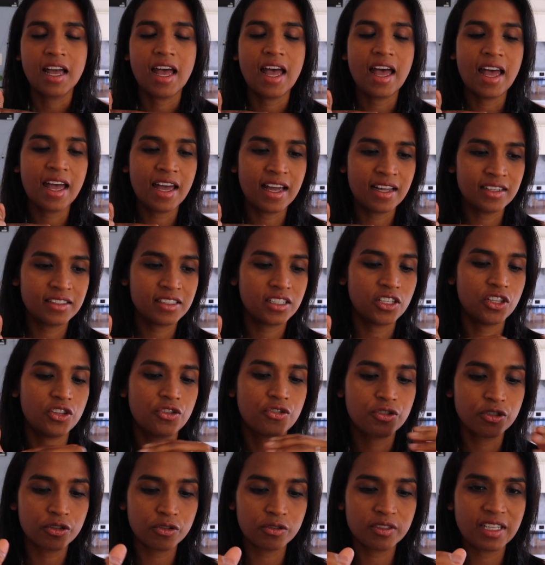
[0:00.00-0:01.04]
And
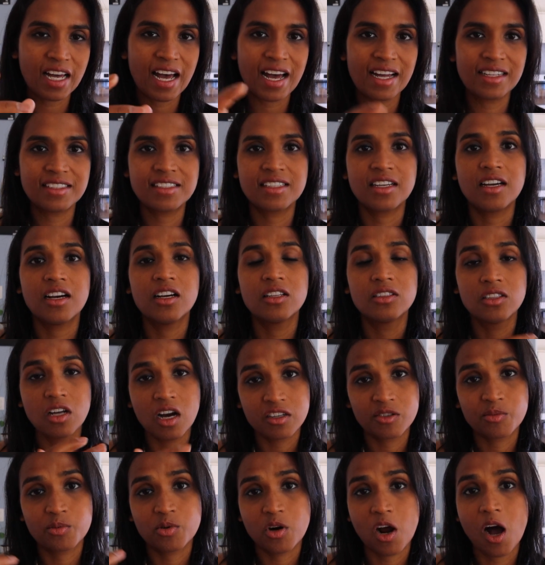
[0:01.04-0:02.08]
through that, a
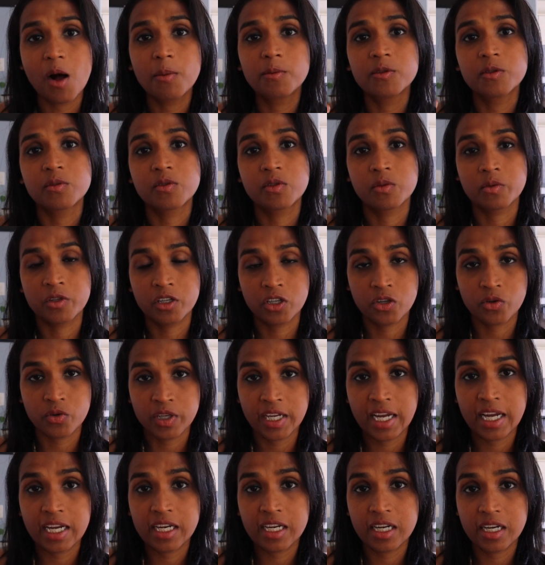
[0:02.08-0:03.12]
lot of problems were
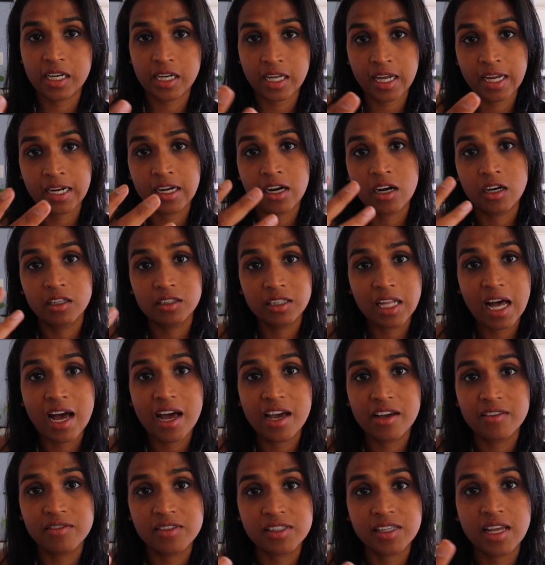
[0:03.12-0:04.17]
created in our
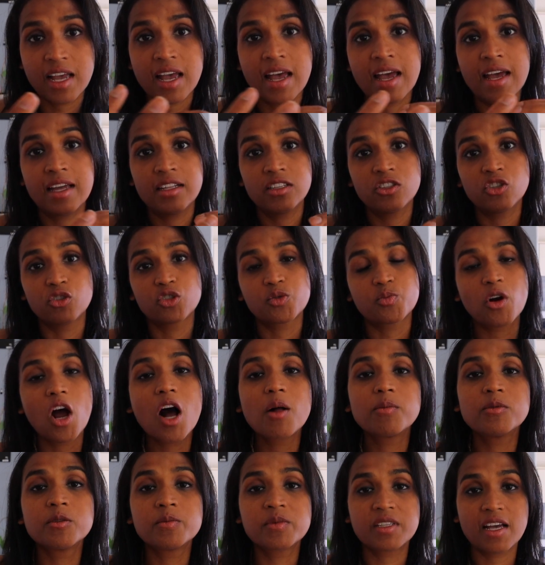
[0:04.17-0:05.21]
lives. And those
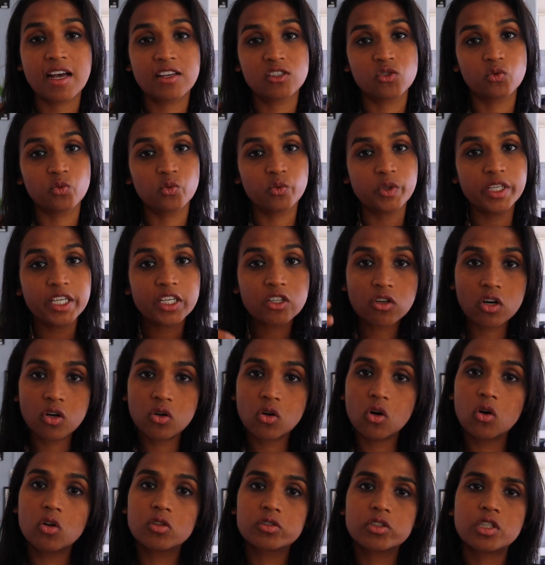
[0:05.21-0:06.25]
problems, as we grow
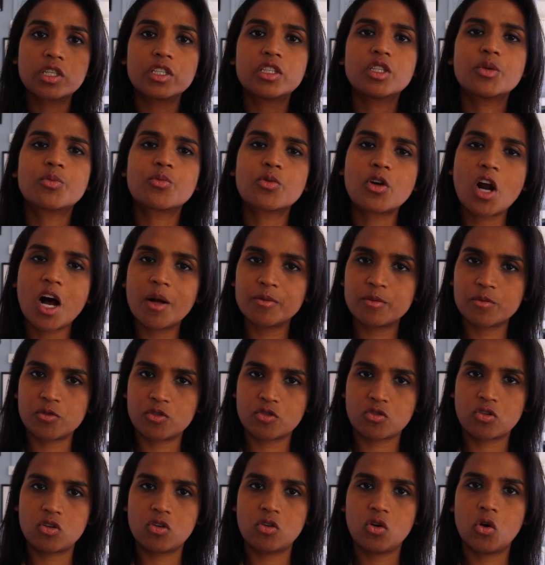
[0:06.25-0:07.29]
older, the problems
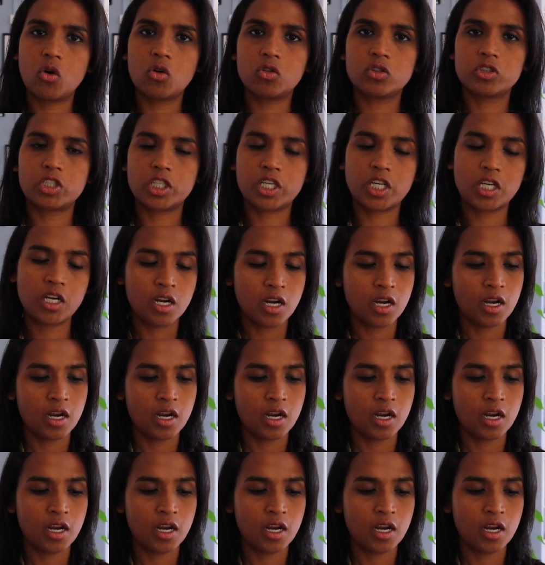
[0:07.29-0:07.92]
grow older.